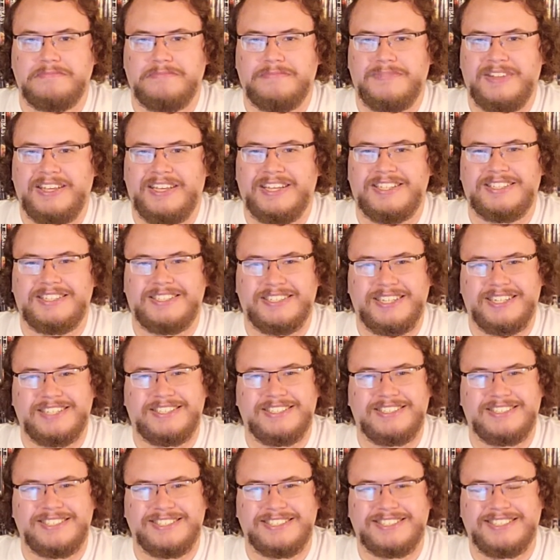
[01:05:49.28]
it's
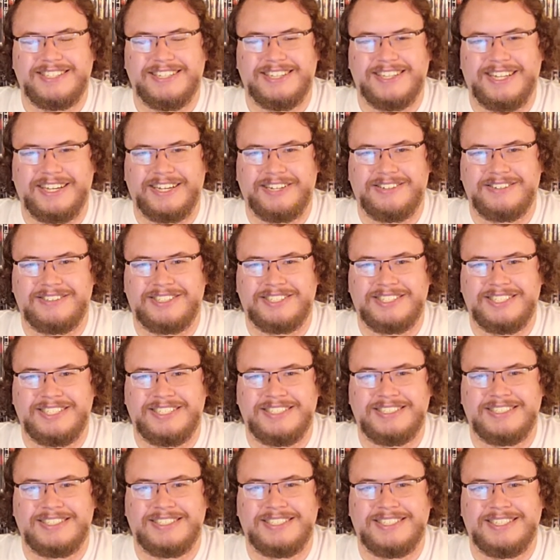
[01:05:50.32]
it's just a little
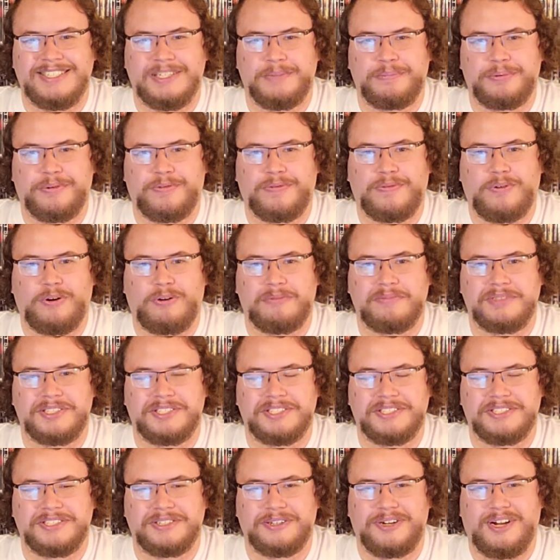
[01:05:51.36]
cheesy. The
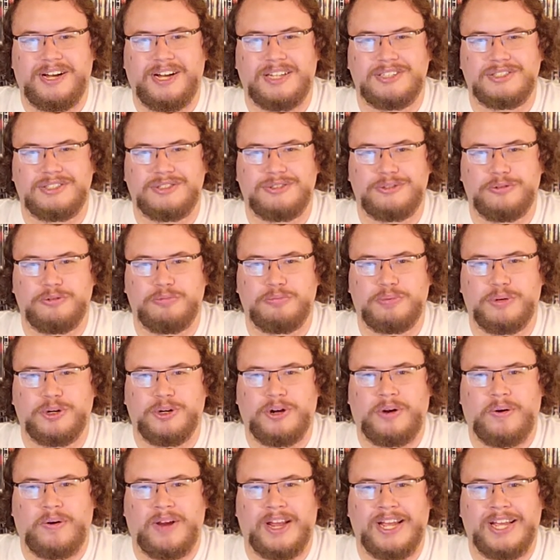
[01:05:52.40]
performances are not super
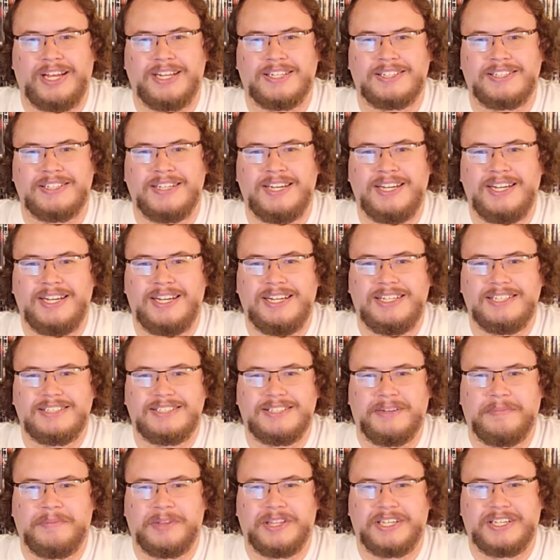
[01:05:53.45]
great.
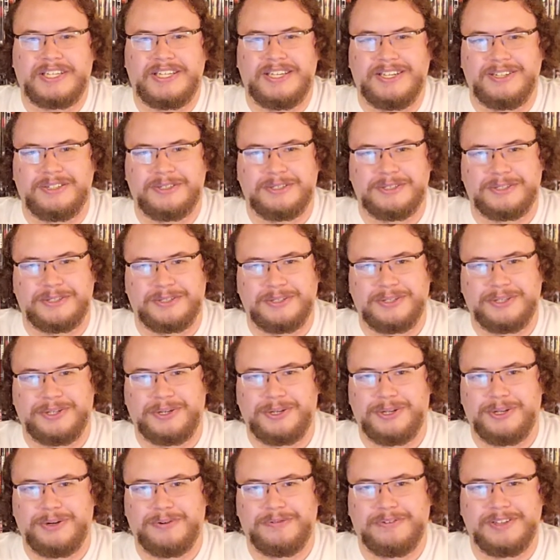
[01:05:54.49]
Some of the kills are a
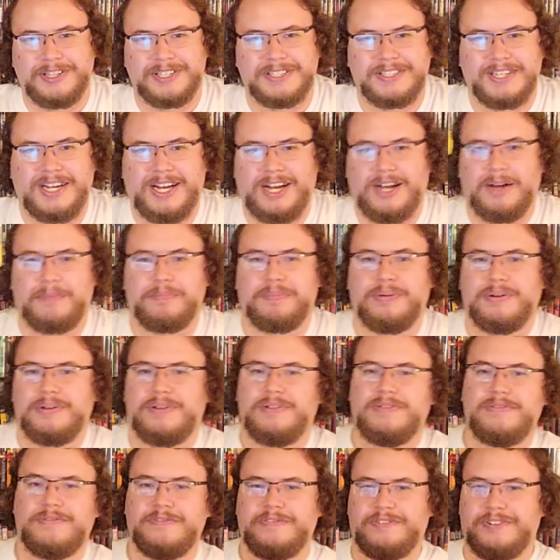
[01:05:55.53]
little over the top
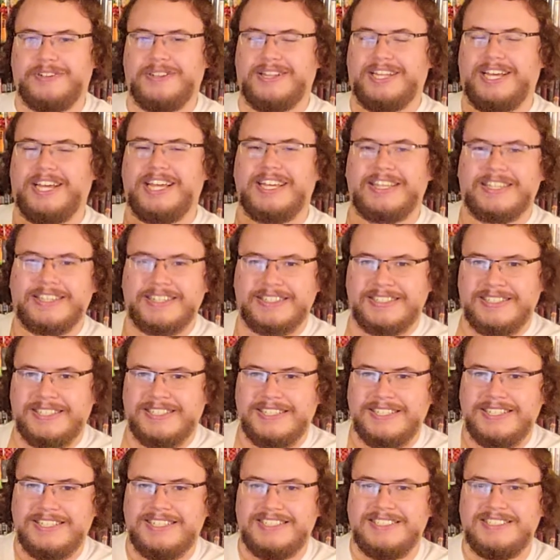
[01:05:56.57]
for like
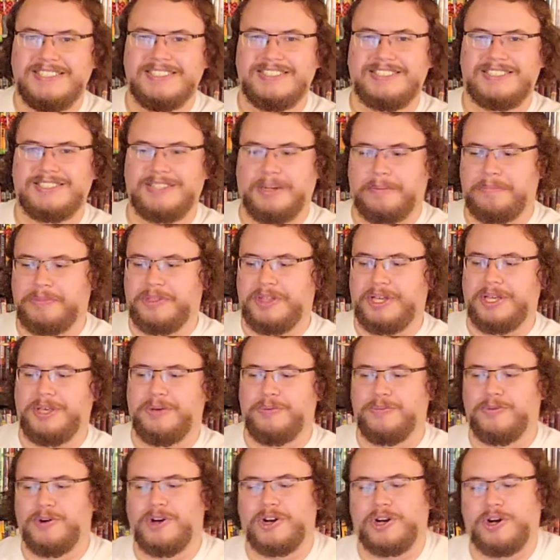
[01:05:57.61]
something
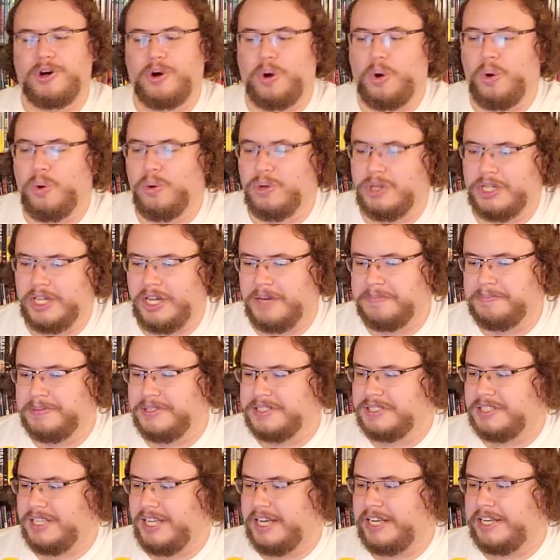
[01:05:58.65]
you want to hold up
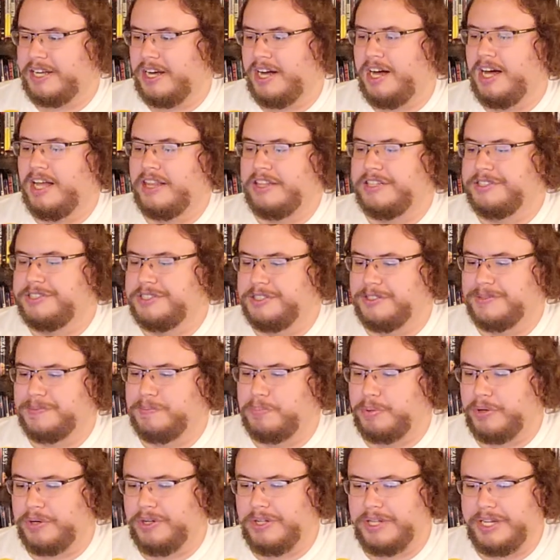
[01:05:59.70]
as like, ah, oh, this is
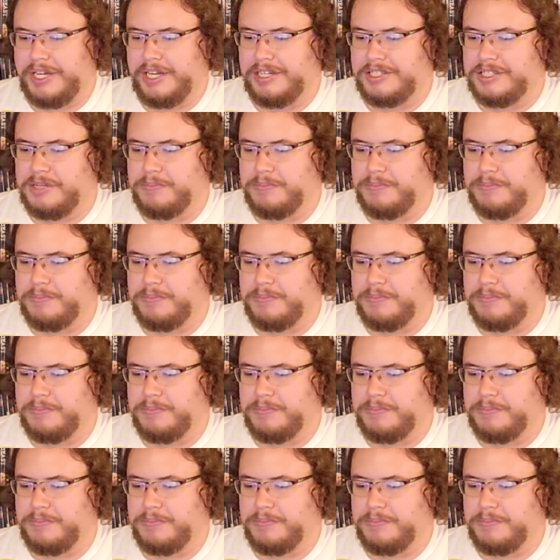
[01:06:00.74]
brilliant, a